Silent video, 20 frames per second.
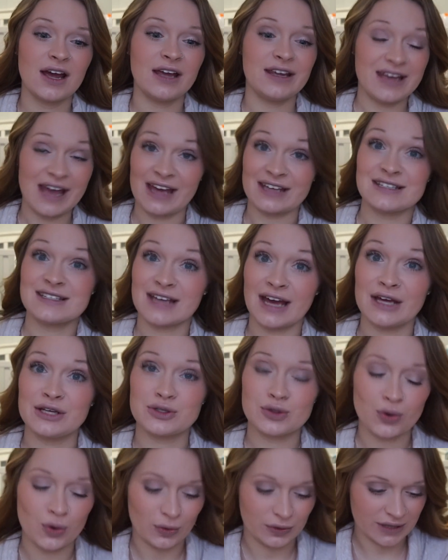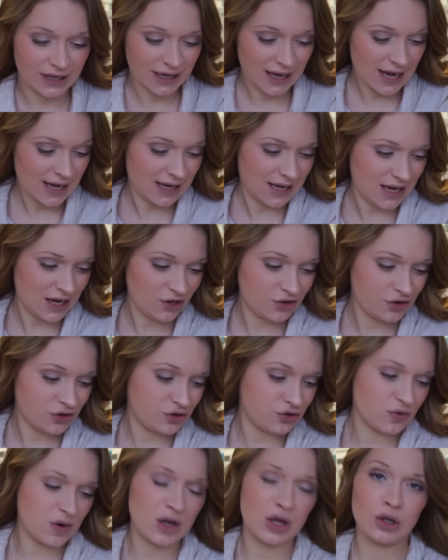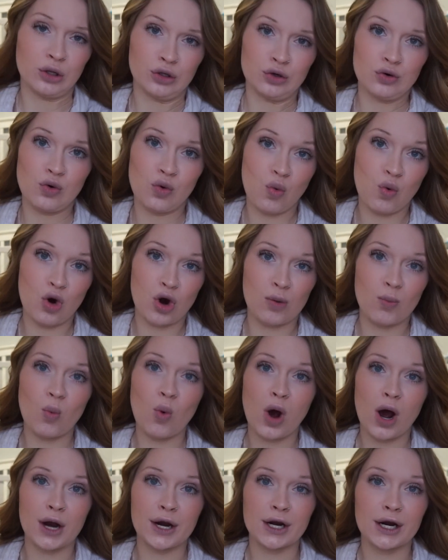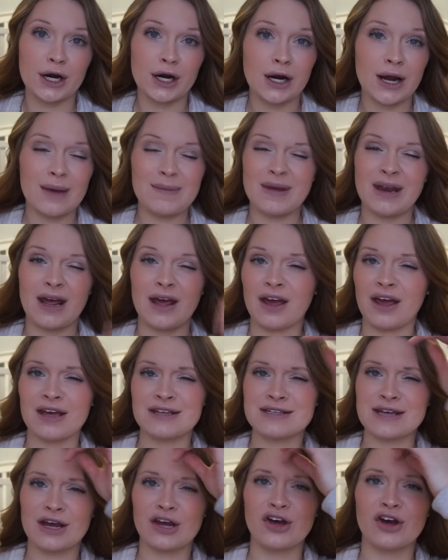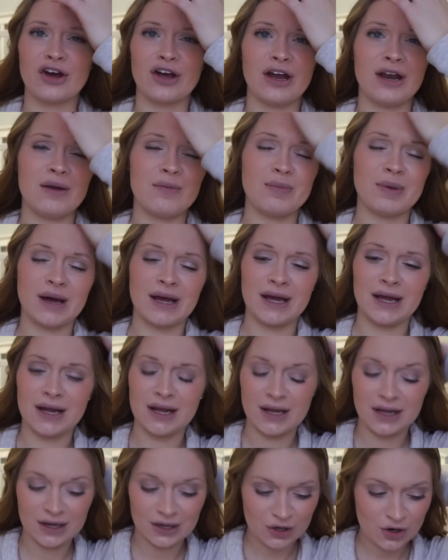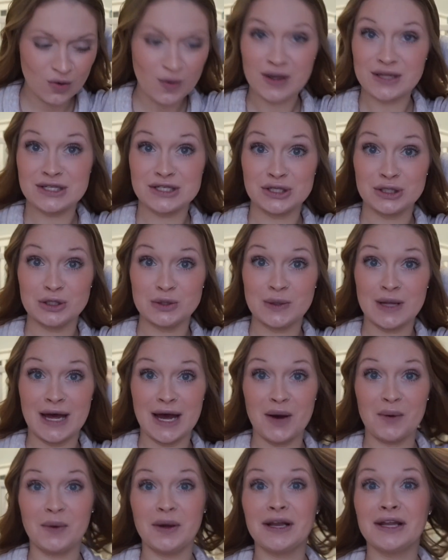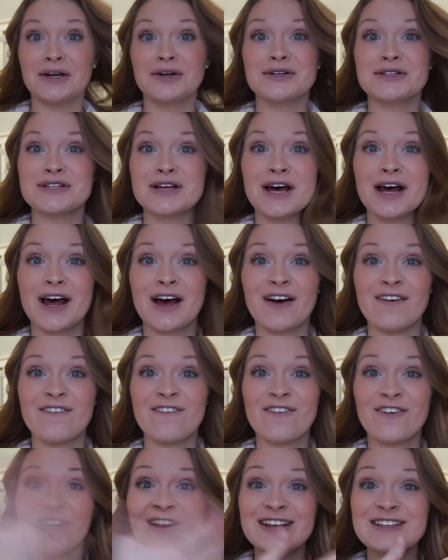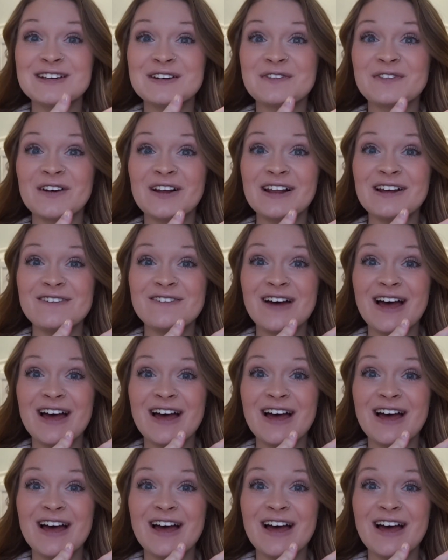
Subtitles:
yes, ice cold. Like I can't just drink lukewarm water. I mean, I guess I could, but who wants to do that when there's a freezer full of